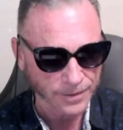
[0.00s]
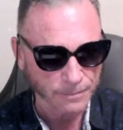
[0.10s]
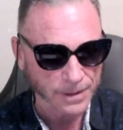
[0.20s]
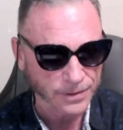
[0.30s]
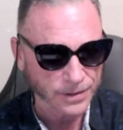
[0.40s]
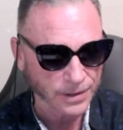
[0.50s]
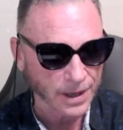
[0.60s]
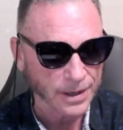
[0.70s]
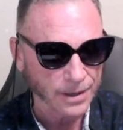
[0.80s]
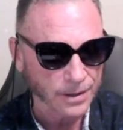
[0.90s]
been
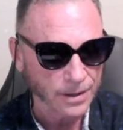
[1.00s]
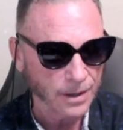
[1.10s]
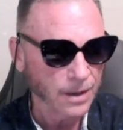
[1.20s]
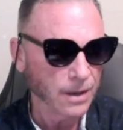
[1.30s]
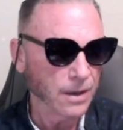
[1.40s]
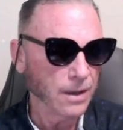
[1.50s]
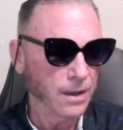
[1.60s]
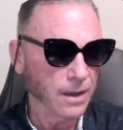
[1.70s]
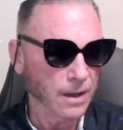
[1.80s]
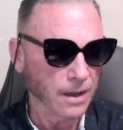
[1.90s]
stated.
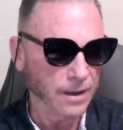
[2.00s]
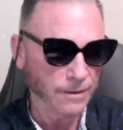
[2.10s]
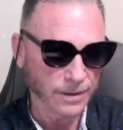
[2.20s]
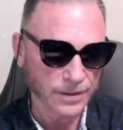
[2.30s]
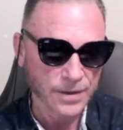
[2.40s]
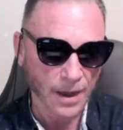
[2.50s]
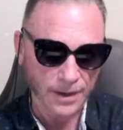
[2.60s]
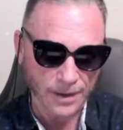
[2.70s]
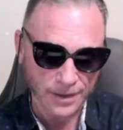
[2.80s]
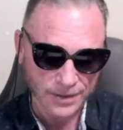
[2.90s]
It's
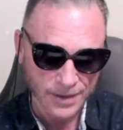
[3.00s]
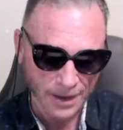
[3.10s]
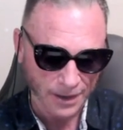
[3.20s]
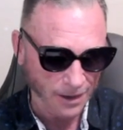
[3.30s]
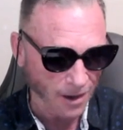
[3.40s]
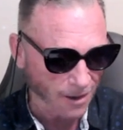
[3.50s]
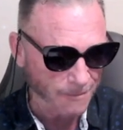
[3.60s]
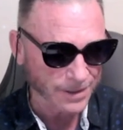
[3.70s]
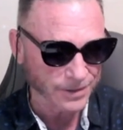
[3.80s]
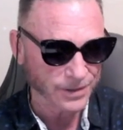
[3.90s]
not a
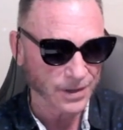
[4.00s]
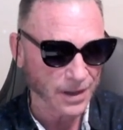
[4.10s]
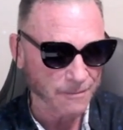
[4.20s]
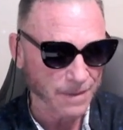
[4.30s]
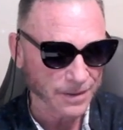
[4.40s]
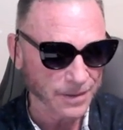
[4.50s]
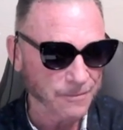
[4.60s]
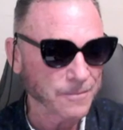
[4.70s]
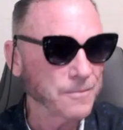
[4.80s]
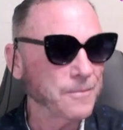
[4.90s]
common statement,
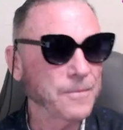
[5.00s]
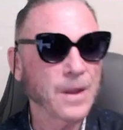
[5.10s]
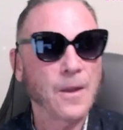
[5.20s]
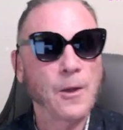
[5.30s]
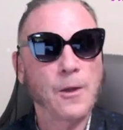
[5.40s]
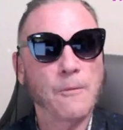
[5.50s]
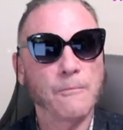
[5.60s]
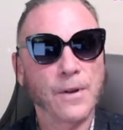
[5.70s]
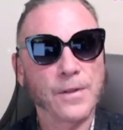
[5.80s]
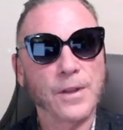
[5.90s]

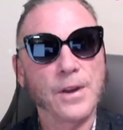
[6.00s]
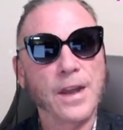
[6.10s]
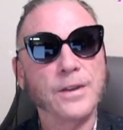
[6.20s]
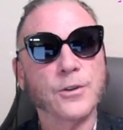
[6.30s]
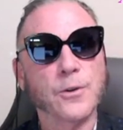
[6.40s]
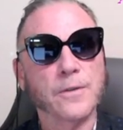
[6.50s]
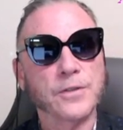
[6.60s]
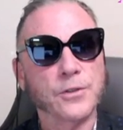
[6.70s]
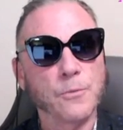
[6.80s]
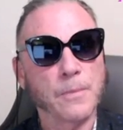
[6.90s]
but the nature of
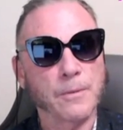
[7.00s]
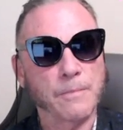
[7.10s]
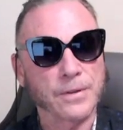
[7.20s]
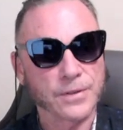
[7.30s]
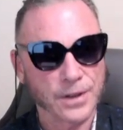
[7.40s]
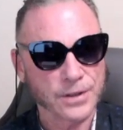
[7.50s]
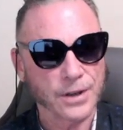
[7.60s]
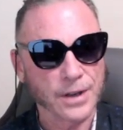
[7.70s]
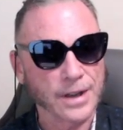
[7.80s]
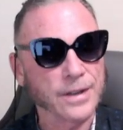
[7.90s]

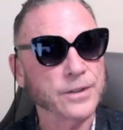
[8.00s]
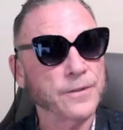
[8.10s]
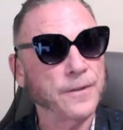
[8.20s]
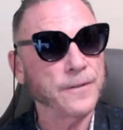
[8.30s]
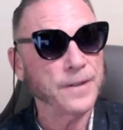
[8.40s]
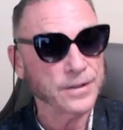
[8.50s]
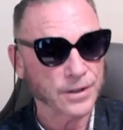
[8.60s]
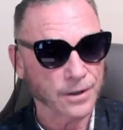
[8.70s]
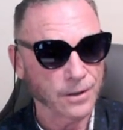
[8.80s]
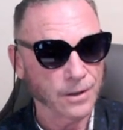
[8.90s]
superposition is
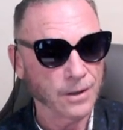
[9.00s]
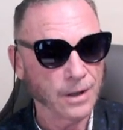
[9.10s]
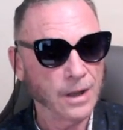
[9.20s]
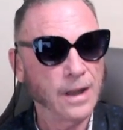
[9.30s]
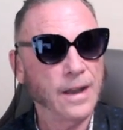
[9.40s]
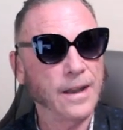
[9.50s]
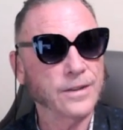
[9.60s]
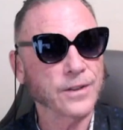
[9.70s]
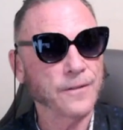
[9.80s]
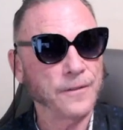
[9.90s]
physical.
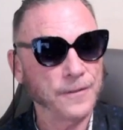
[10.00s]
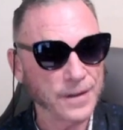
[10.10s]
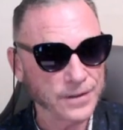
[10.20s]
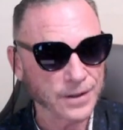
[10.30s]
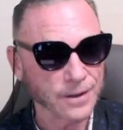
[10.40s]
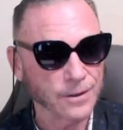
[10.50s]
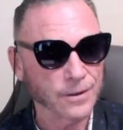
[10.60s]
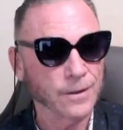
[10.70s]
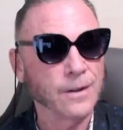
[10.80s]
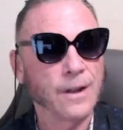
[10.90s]
It's a
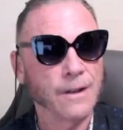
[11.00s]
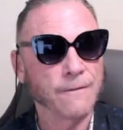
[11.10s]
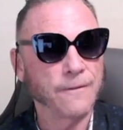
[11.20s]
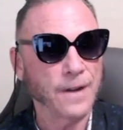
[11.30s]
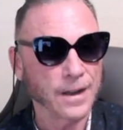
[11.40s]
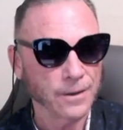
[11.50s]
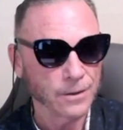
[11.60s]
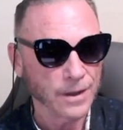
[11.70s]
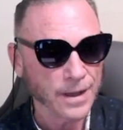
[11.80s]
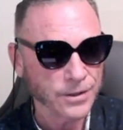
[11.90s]
physical
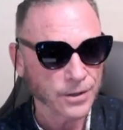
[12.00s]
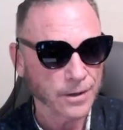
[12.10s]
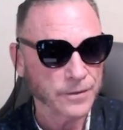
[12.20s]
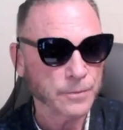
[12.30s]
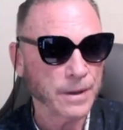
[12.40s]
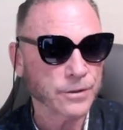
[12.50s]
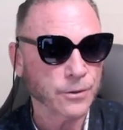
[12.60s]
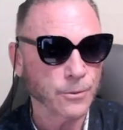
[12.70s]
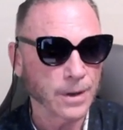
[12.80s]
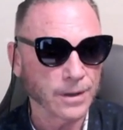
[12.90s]
violation of
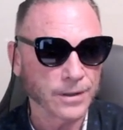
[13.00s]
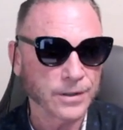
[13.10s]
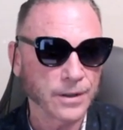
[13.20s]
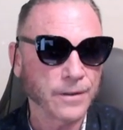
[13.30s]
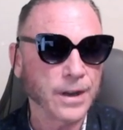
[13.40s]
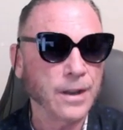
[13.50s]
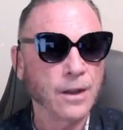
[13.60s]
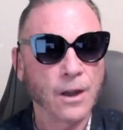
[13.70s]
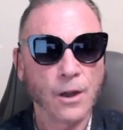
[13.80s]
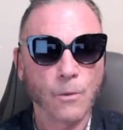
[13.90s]
special relativity,
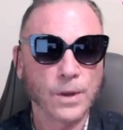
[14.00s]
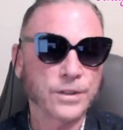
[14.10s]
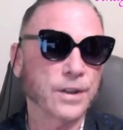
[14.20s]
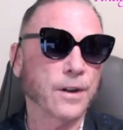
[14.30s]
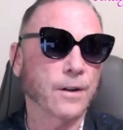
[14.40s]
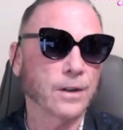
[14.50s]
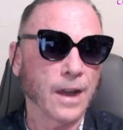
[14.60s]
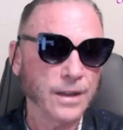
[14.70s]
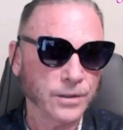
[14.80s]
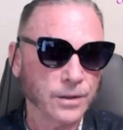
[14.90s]
which in our
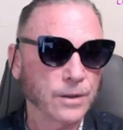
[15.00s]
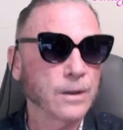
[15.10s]
last